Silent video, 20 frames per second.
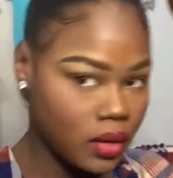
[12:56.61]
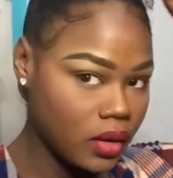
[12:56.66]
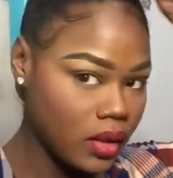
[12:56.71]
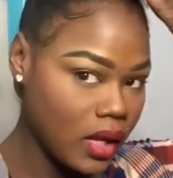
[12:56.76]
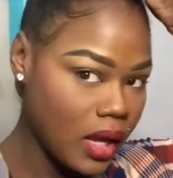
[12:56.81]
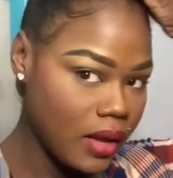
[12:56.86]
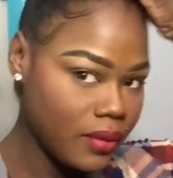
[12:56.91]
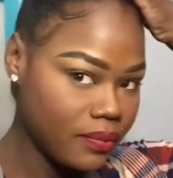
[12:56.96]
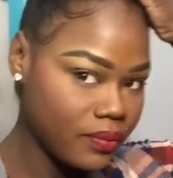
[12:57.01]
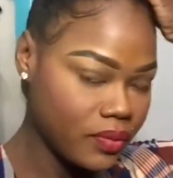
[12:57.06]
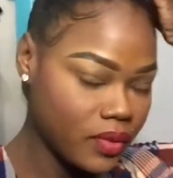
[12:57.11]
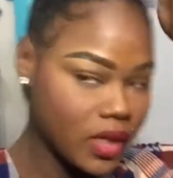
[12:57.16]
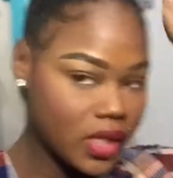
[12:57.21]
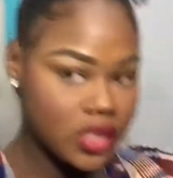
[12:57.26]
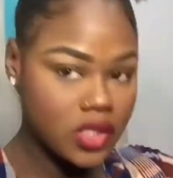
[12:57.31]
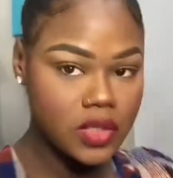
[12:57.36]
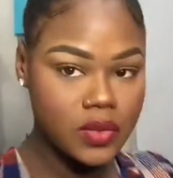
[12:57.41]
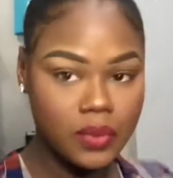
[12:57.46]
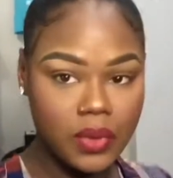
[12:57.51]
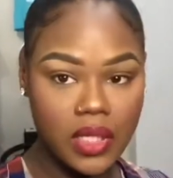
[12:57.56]
yeah,
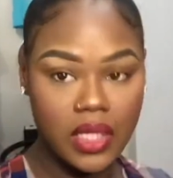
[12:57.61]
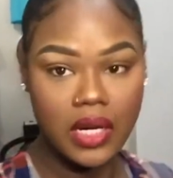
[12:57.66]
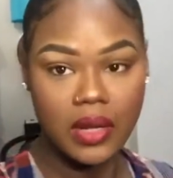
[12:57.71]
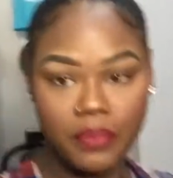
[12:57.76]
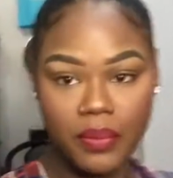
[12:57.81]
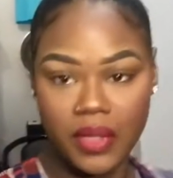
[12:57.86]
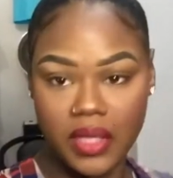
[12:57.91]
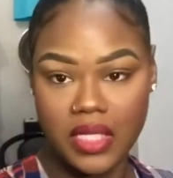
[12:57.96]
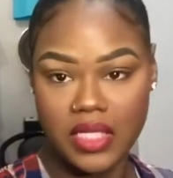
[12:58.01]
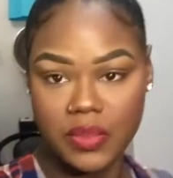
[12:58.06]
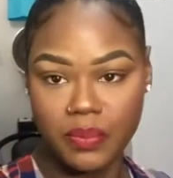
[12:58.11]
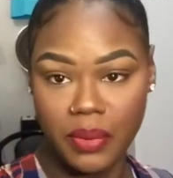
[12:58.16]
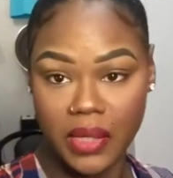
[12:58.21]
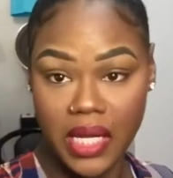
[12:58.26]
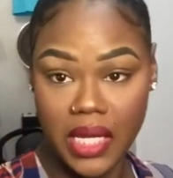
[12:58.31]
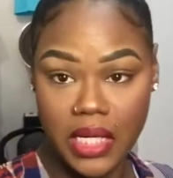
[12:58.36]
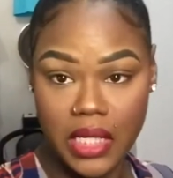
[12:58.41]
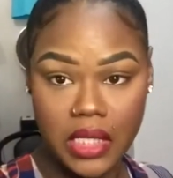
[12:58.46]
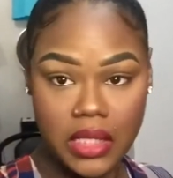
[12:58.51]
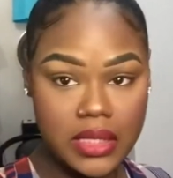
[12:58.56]
I just put it up in this
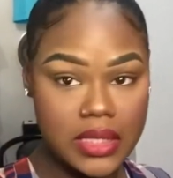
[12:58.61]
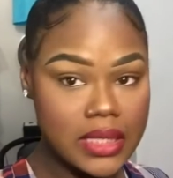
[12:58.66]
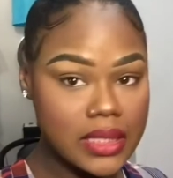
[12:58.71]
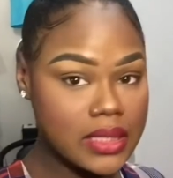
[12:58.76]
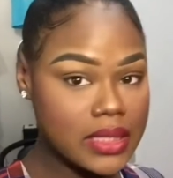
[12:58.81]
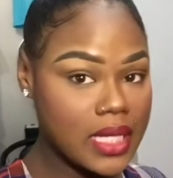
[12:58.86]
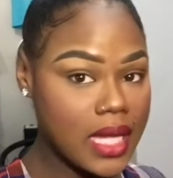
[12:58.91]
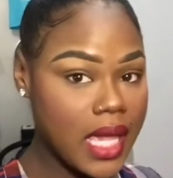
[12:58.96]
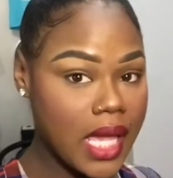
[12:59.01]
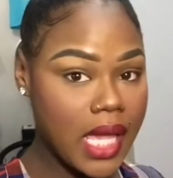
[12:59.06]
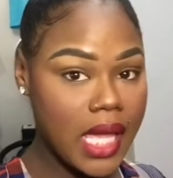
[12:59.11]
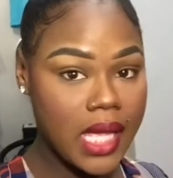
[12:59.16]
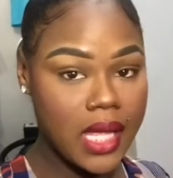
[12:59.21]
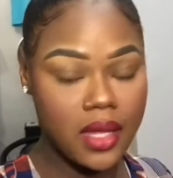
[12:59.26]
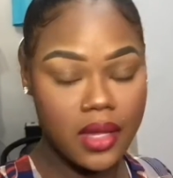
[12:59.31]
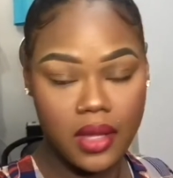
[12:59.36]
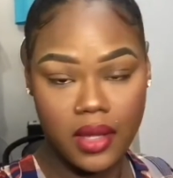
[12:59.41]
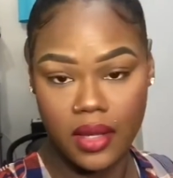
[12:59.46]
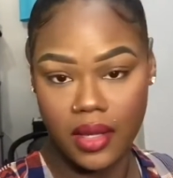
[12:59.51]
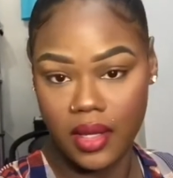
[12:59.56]
bun
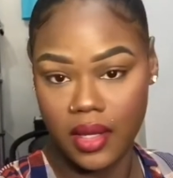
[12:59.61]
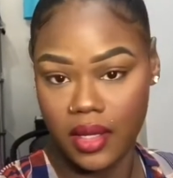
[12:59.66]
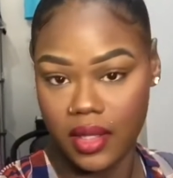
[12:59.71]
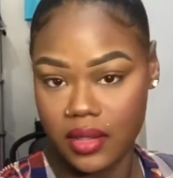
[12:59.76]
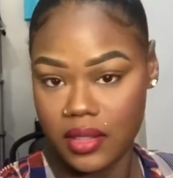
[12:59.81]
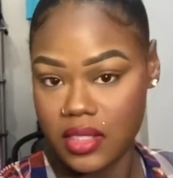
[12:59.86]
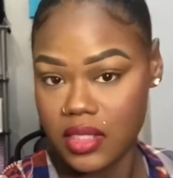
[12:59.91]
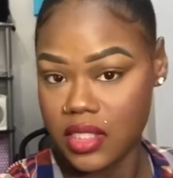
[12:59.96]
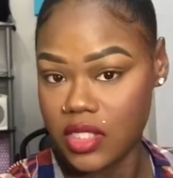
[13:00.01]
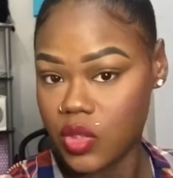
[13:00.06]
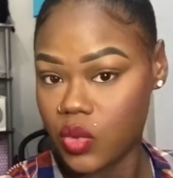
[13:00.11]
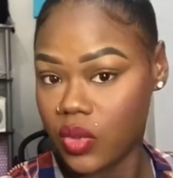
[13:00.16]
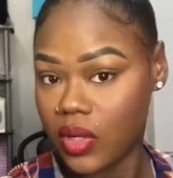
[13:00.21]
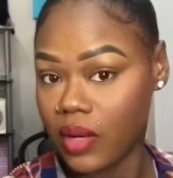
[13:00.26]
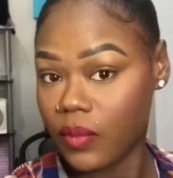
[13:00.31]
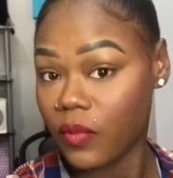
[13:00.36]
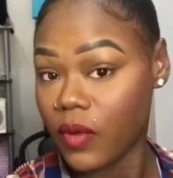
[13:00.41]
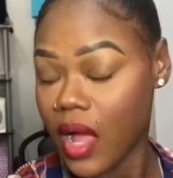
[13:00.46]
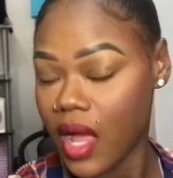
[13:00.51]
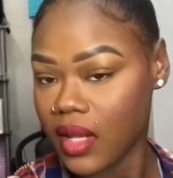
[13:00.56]
today and this is what
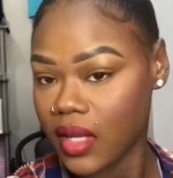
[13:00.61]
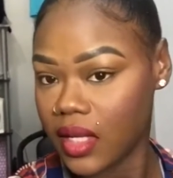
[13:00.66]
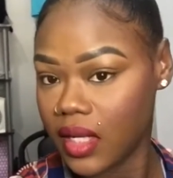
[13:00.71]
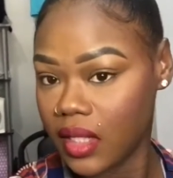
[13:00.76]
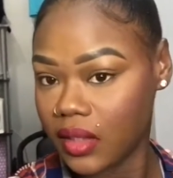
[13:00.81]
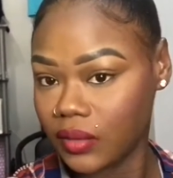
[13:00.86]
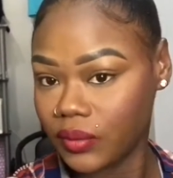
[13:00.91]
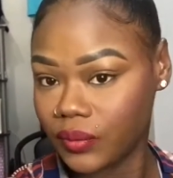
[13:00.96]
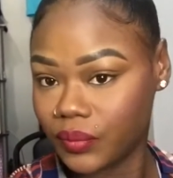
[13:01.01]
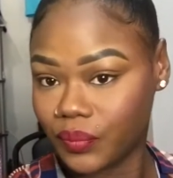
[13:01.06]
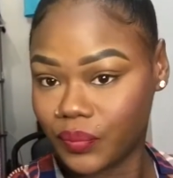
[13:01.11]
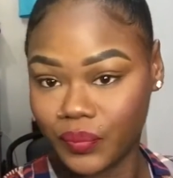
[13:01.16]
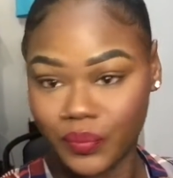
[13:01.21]
I'm rocking.